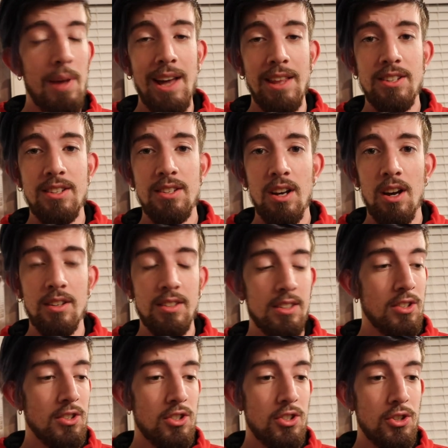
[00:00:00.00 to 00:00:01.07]
math sucks,
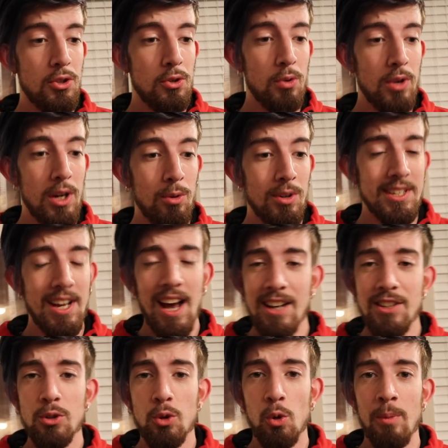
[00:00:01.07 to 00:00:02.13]
and two, it was
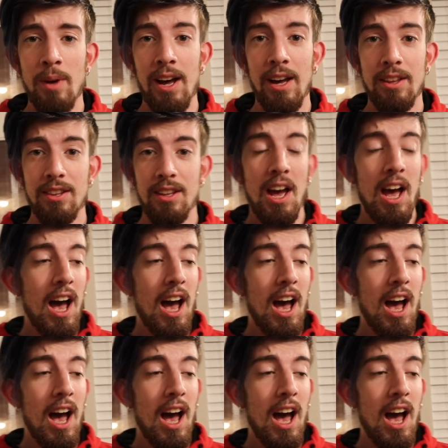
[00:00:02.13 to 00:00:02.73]
high school math.